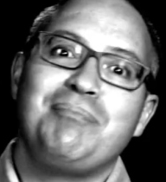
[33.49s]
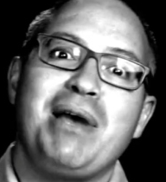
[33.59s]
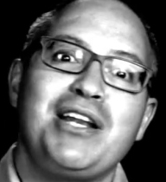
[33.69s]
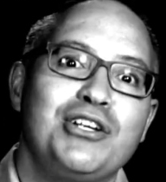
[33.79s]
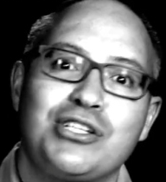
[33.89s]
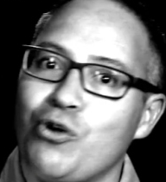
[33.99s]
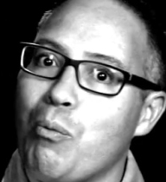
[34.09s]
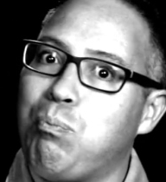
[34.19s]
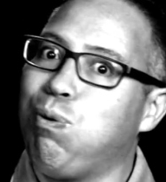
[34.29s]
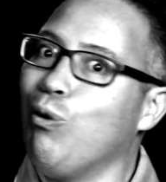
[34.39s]
you're so
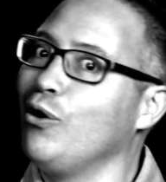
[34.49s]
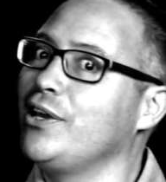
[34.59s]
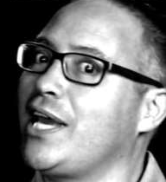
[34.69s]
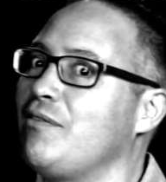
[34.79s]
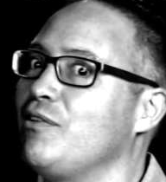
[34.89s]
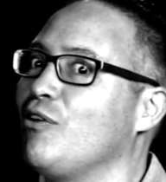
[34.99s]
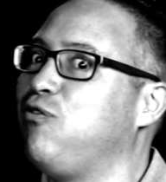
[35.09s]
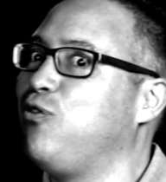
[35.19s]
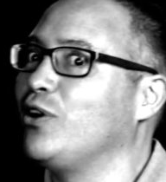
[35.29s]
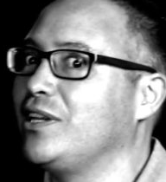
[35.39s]
poor, you can't even
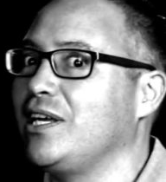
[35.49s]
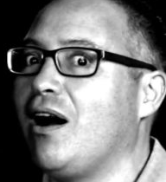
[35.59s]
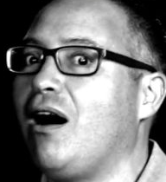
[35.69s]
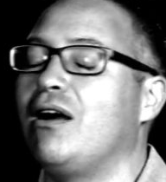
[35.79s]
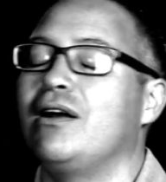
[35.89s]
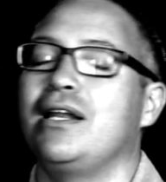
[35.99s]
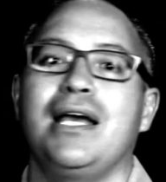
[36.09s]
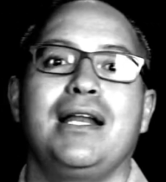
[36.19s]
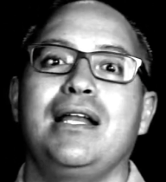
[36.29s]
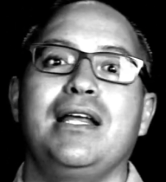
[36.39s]
afford the R in
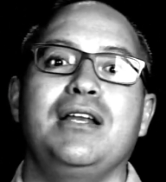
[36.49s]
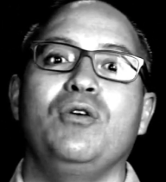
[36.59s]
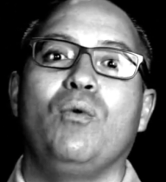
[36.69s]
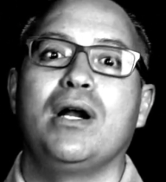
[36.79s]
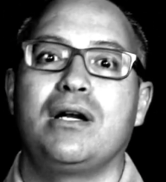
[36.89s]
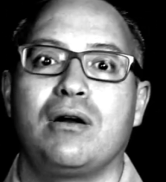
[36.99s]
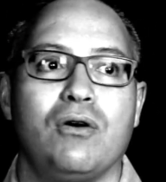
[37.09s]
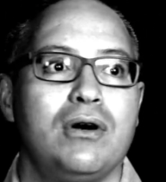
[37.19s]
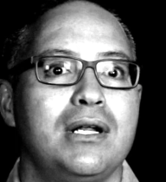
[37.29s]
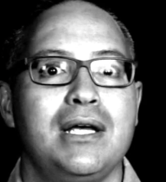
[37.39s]
it, and you wonder,
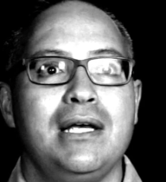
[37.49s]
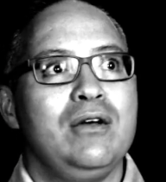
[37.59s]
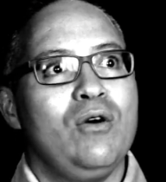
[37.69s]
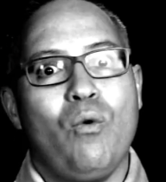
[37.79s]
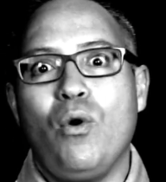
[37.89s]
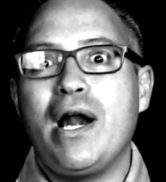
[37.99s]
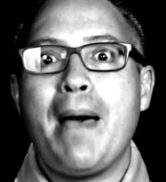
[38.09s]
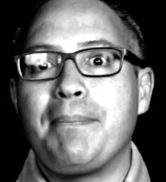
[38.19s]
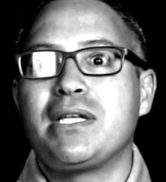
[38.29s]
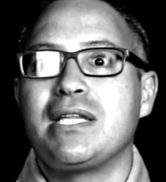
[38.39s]
Lord, what
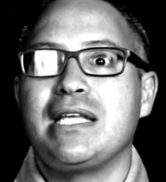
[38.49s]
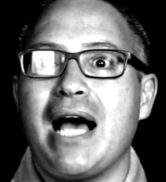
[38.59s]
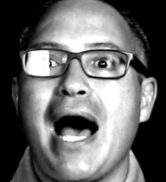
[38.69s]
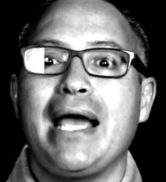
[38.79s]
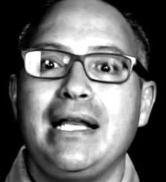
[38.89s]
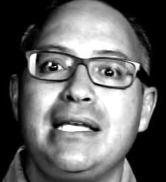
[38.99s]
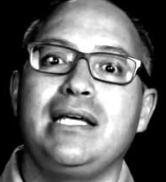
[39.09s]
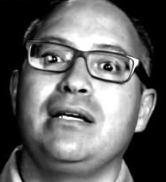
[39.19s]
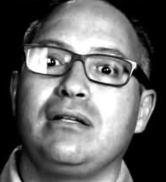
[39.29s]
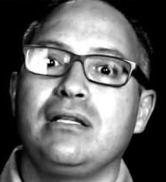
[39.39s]
happened to the
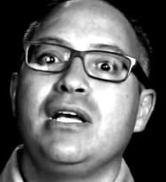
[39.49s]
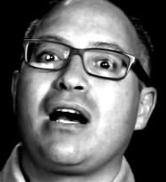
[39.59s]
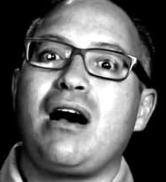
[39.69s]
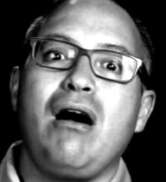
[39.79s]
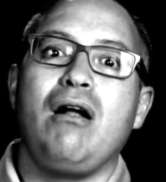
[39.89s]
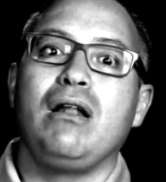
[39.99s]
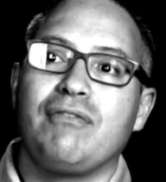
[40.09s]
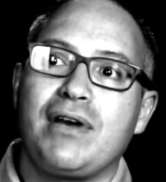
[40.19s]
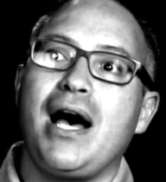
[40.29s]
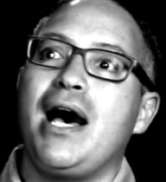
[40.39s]
ideal call
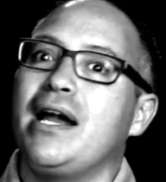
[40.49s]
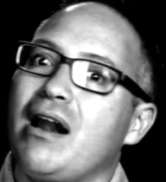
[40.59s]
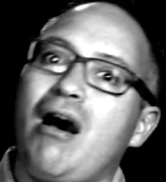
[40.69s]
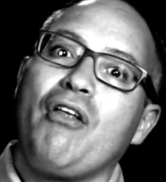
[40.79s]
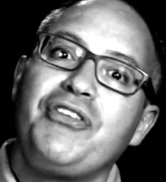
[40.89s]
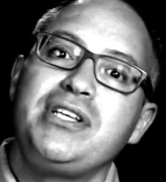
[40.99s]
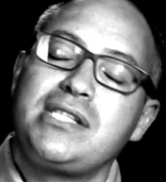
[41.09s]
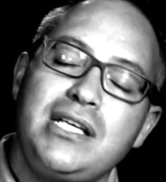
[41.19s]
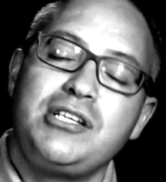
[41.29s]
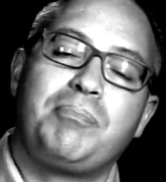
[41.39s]
of God and all these
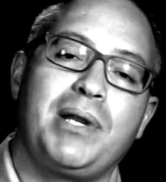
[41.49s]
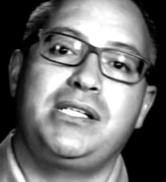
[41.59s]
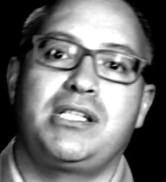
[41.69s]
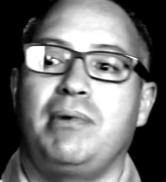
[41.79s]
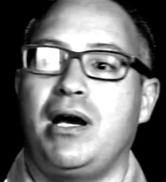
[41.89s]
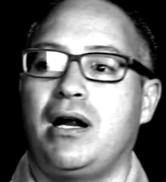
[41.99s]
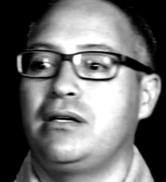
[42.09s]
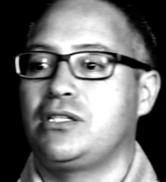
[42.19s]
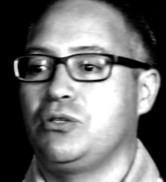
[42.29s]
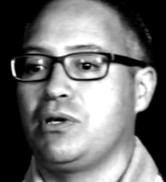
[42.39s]
things you placed in my
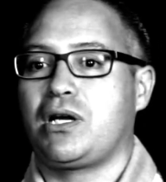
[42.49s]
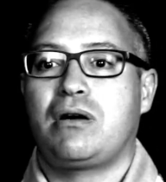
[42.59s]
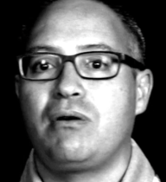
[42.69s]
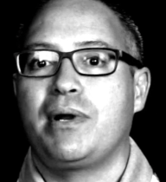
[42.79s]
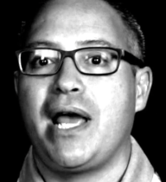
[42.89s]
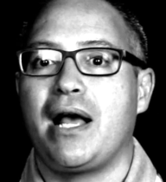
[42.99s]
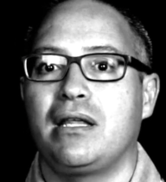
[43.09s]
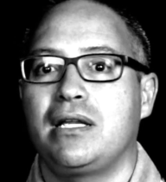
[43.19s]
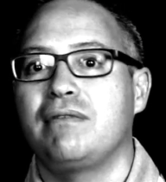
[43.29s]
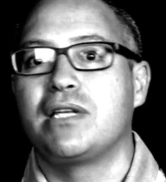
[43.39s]
heart to the current
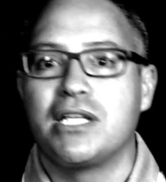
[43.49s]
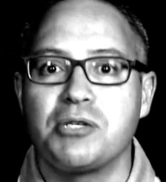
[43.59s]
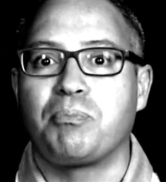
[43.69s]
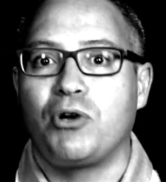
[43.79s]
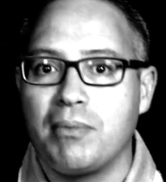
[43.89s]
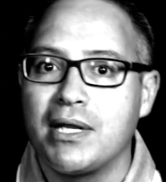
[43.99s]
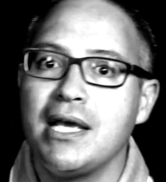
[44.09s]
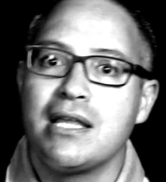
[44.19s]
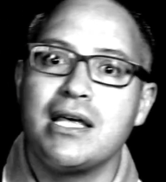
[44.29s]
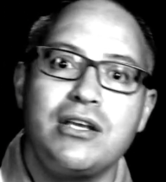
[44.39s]
reality of the disappointment
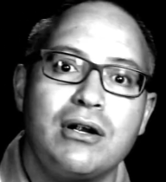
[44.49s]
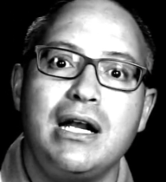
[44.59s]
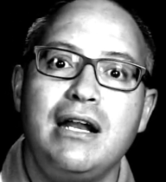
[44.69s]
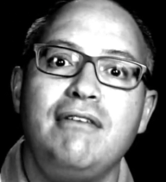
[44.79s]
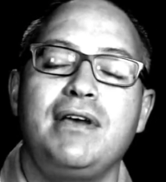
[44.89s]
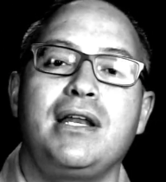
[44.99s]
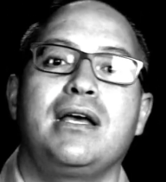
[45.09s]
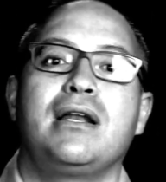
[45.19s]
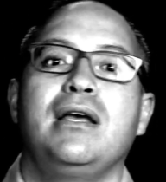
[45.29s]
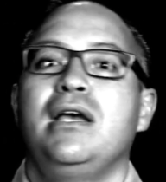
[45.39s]
that you're living
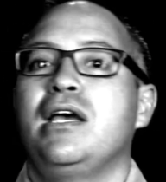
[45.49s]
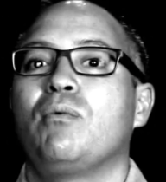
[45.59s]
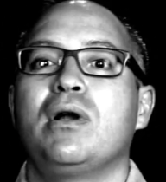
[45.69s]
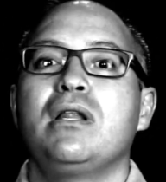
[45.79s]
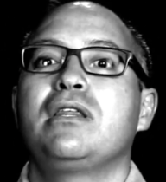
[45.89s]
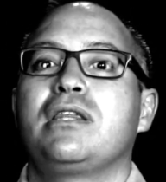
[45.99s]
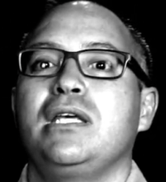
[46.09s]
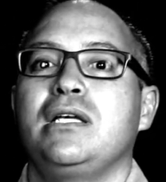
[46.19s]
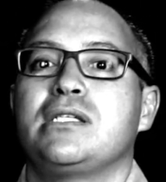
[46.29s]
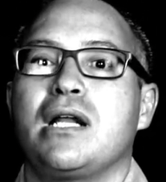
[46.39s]
in? And one of the
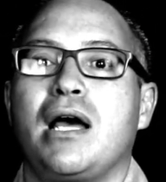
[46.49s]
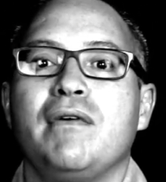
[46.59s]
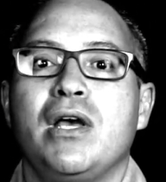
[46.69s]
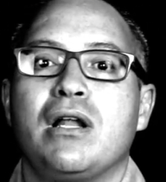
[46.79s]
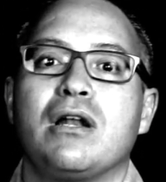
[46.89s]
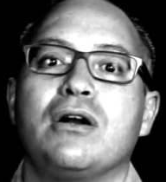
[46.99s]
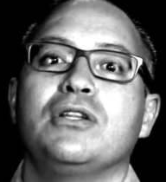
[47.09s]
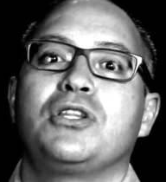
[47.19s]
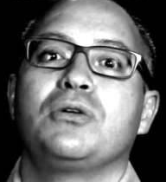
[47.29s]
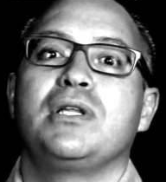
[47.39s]
things that I
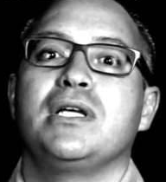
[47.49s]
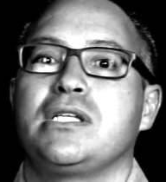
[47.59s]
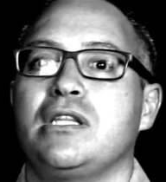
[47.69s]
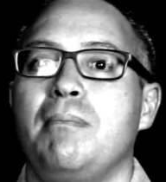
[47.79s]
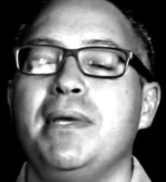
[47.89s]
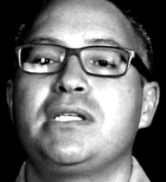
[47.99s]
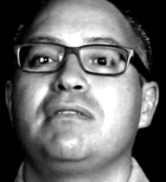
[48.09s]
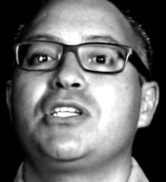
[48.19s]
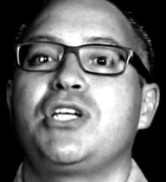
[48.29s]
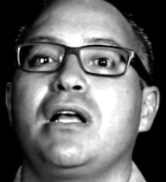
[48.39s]
learned through this, in the midst of
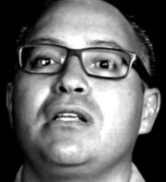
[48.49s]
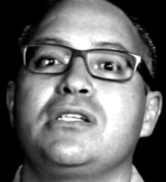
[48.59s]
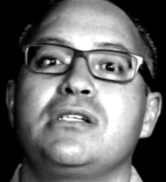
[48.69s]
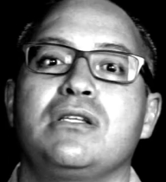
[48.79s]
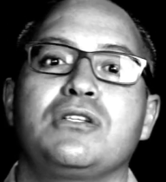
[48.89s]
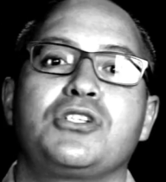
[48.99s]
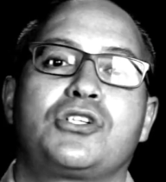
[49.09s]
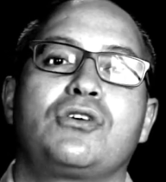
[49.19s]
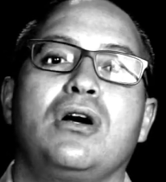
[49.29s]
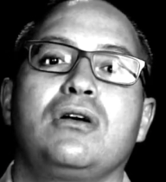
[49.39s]
the challenges and the
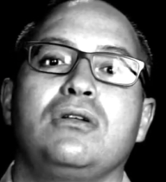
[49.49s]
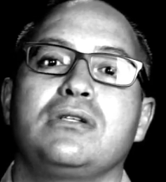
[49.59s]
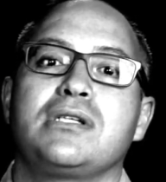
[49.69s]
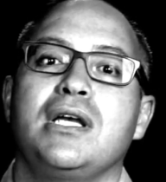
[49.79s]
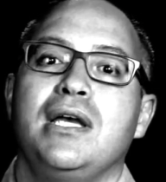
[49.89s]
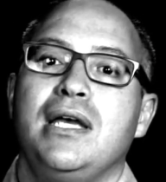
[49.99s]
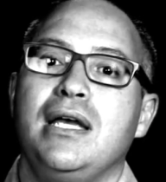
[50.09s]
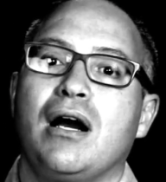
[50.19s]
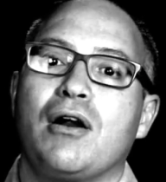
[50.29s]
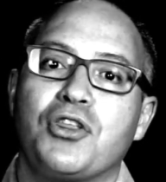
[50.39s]
struggles,
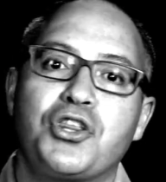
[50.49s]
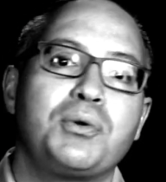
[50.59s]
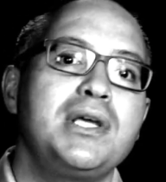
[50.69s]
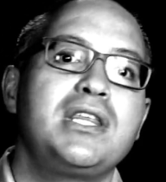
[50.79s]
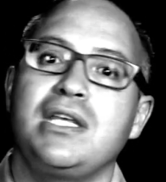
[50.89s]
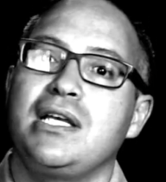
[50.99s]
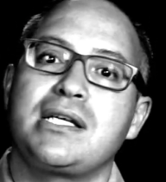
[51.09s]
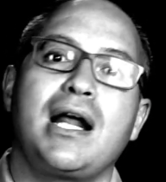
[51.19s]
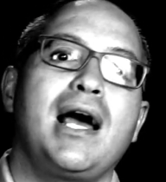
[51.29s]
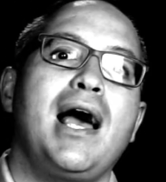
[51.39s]
are three things
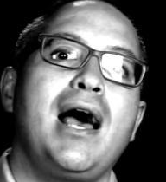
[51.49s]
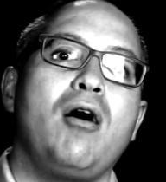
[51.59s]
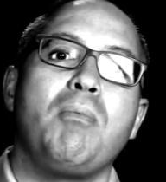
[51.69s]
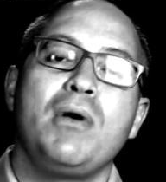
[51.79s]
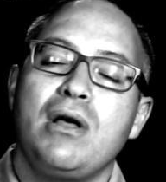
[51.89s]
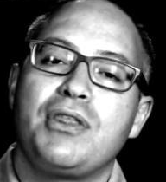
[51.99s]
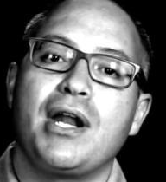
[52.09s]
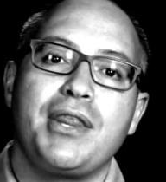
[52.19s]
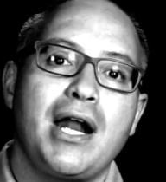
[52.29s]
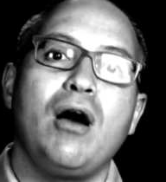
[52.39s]
that
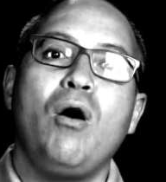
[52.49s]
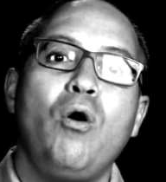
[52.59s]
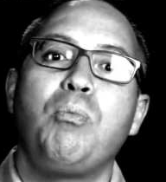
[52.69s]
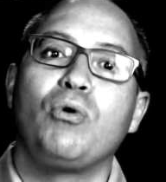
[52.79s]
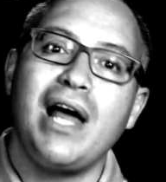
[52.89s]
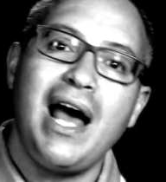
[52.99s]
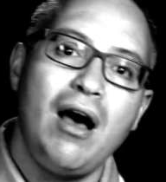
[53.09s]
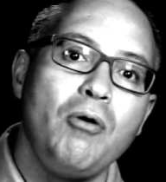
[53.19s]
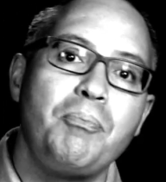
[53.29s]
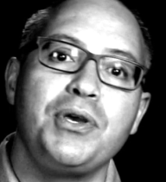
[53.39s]
I hope will
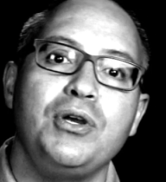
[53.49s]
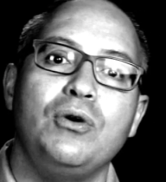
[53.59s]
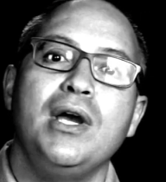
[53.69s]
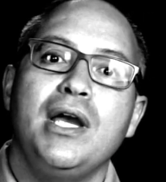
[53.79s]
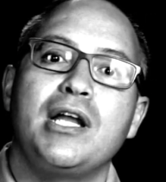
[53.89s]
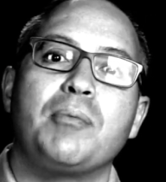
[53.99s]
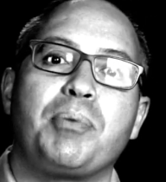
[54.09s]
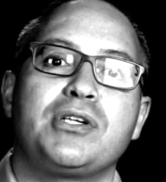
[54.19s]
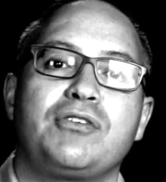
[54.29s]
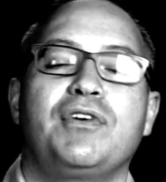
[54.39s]
help you in a
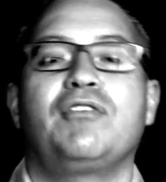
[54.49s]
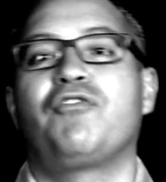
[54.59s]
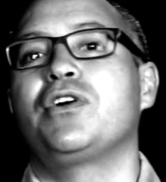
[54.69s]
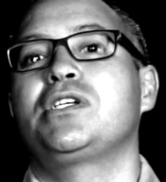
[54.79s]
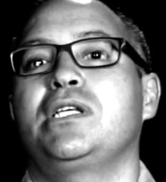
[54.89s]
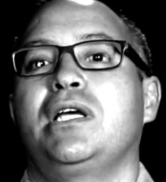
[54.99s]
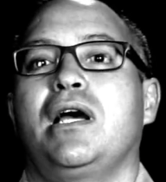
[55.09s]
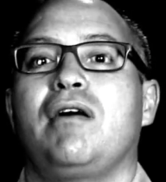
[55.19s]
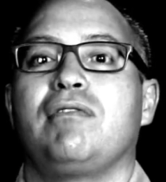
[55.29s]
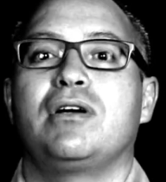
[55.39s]
persevering. First thing
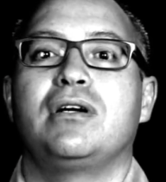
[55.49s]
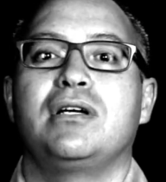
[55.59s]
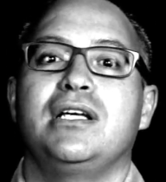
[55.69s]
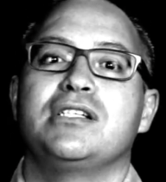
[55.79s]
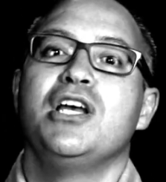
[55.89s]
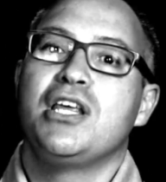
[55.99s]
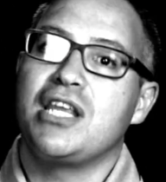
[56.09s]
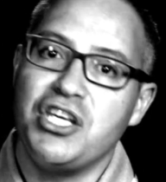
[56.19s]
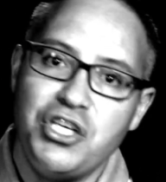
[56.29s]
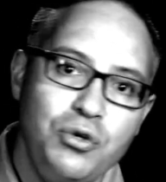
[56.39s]
I've learned is
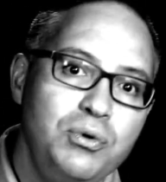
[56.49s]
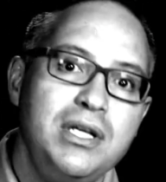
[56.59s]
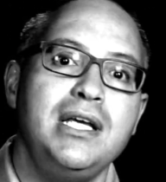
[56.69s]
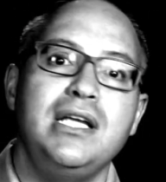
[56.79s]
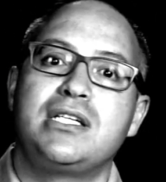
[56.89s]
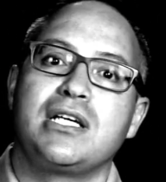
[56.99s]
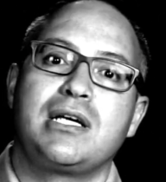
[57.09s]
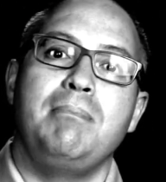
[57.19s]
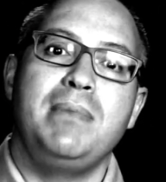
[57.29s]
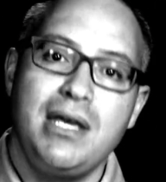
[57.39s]
that you need to
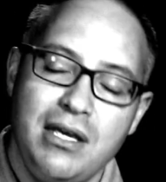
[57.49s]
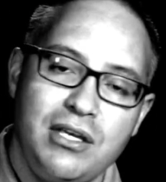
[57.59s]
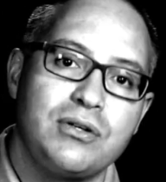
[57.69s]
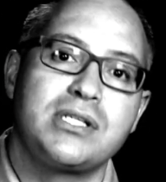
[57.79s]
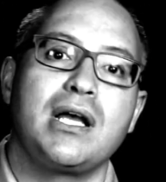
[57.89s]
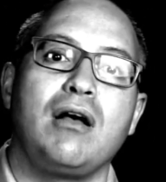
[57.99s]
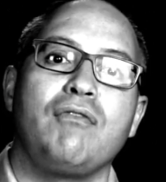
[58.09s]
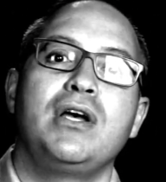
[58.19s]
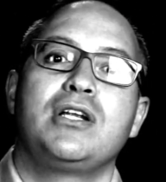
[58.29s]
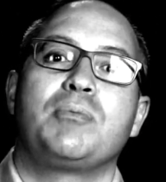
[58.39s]
commit
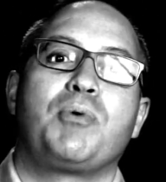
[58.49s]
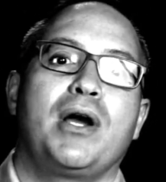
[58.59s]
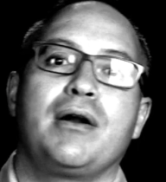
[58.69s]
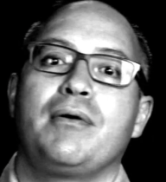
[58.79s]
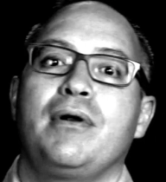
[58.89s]
yourself to prayer.